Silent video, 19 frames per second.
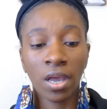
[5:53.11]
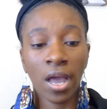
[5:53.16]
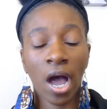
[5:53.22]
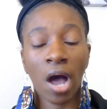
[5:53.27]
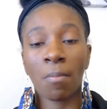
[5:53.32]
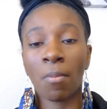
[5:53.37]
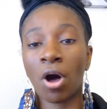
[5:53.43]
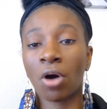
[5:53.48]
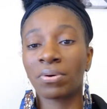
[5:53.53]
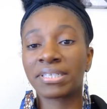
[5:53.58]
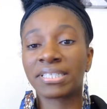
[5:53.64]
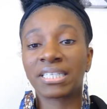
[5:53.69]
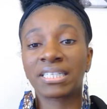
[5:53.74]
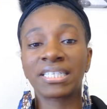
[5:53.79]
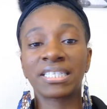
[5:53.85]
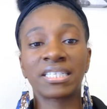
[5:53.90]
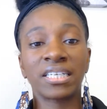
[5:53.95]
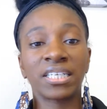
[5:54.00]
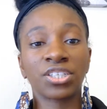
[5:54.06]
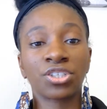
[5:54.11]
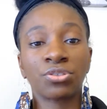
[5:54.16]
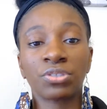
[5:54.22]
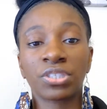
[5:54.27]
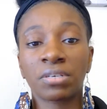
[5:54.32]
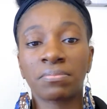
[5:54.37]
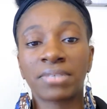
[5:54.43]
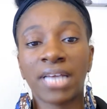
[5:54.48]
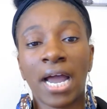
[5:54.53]
I'm always listening to
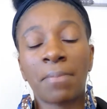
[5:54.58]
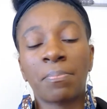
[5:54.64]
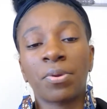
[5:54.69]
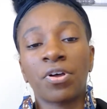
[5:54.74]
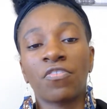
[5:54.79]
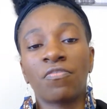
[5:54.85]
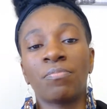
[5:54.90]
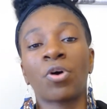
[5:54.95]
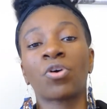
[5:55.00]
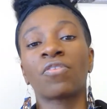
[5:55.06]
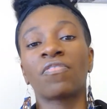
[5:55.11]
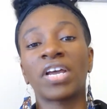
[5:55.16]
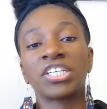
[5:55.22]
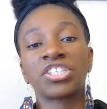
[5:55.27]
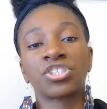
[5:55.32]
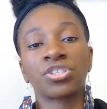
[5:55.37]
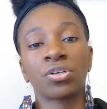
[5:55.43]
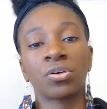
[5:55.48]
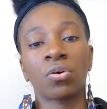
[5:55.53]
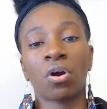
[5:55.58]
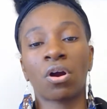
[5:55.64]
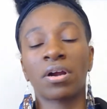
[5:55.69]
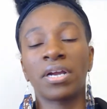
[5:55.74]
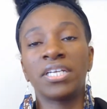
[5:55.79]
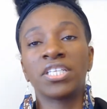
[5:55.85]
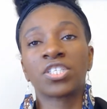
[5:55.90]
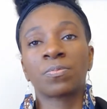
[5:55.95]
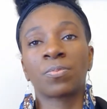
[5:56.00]
some type of motivational
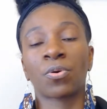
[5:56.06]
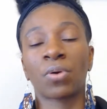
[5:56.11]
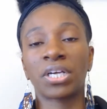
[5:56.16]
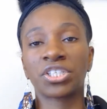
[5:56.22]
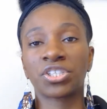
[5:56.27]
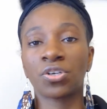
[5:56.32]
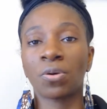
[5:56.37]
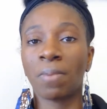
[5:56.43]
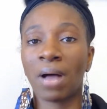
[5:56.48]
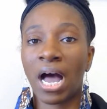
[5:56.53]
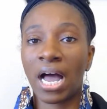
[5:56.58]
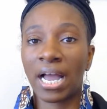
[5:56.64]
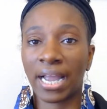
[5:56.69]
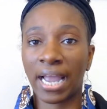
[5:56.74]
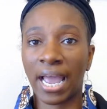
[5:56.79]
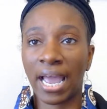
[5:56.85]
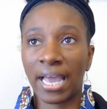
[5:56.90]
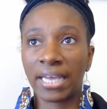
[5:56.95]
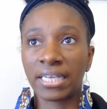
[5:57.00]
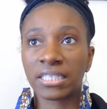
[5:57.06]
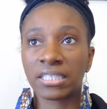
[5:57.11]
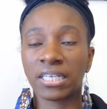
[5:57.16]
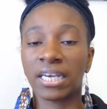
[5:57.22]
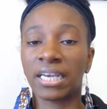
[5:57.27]
or inspirational podcast.